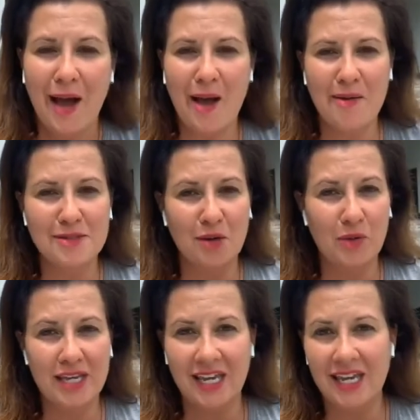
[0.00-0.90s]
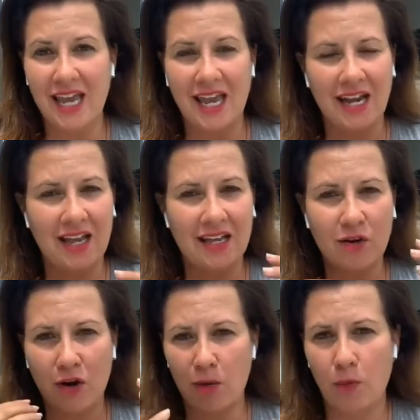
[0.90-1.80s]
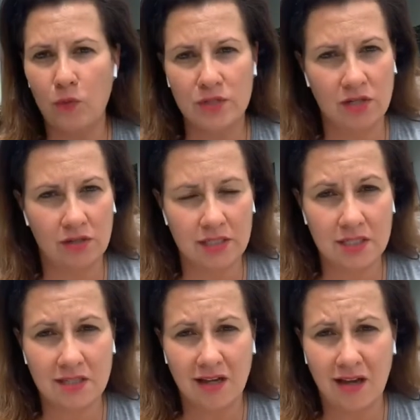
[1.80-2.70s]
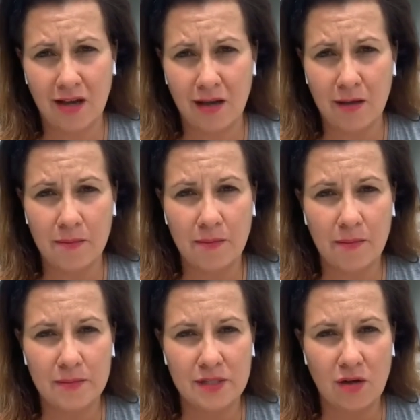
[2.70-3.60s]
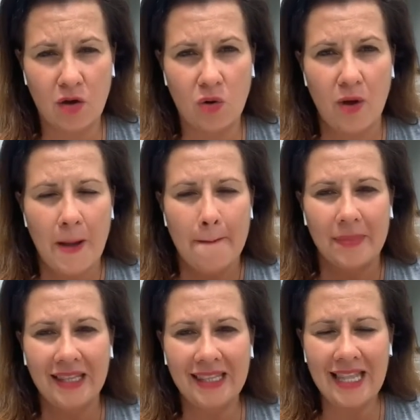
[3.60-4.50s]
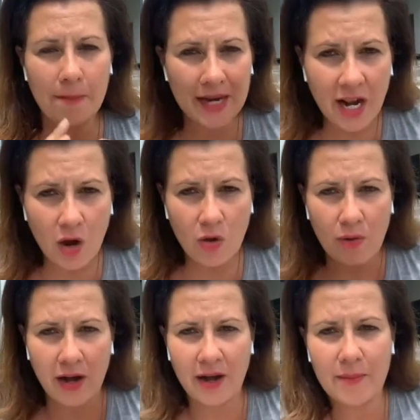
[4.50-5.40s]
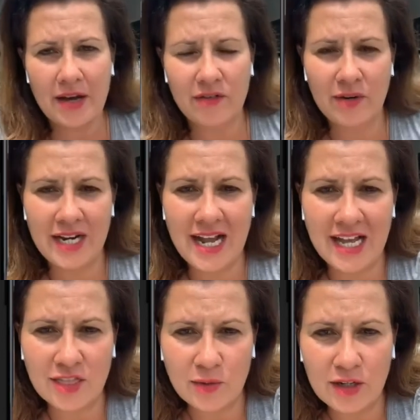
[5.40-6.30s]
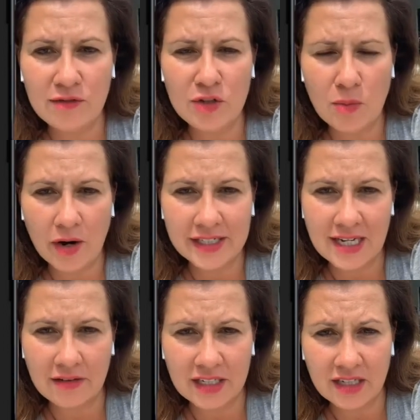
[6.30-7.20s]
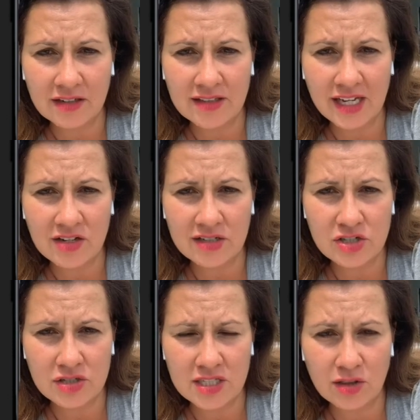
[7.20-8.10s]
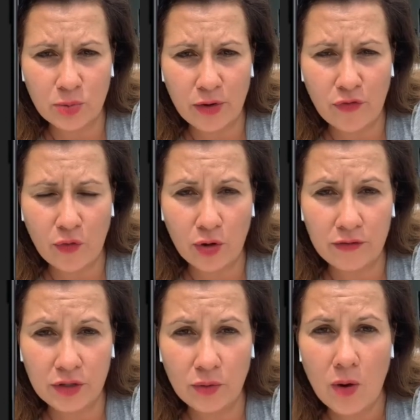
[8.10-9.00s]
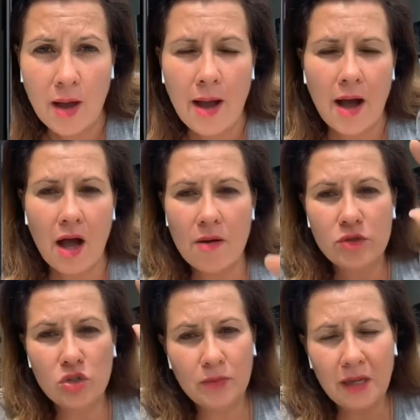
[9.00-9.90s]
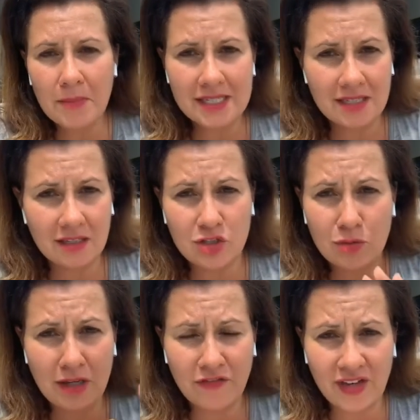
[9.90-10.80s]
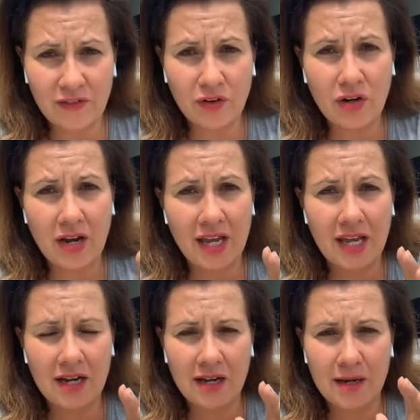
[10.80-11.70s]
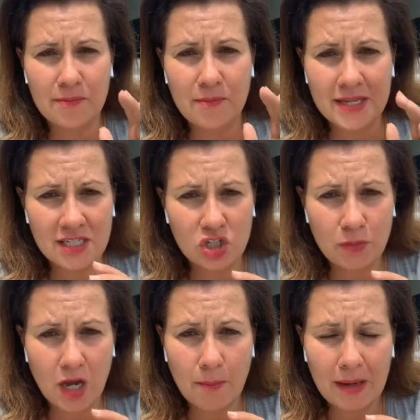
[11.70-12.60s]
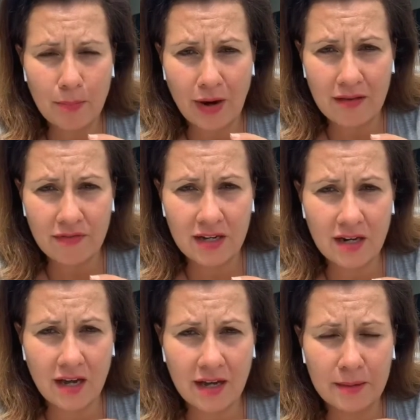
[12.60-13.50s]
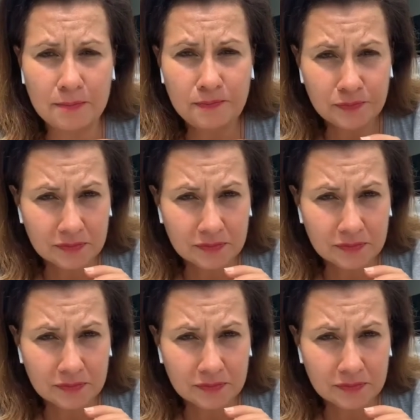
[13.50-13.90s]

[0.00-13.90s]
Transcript: um, so we can get incredible results. Um, so let me know. Um, I've already got three of you marked down here that you're interested, three or four of you. Um, do me a message, do me a favor and um, message me on my private um,